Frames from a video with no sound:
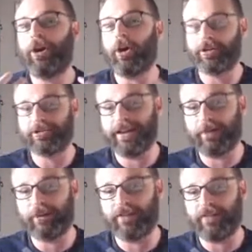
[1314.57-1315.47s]
on your
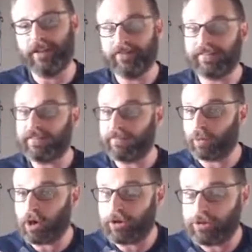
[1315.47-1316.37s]
network devices
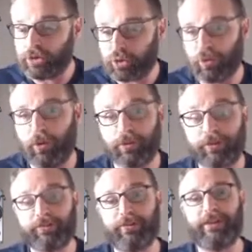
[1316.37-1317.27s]
for our
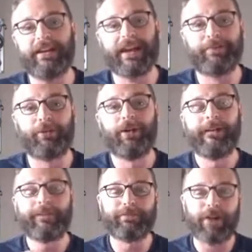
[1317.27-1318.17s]
controllers to be able
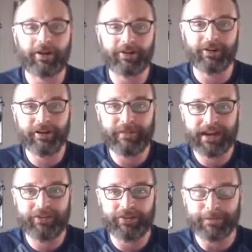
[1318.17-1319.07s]
to monitor and
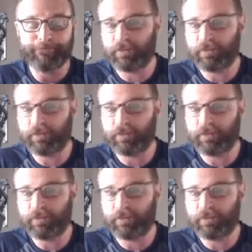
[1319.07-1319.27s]
manage them.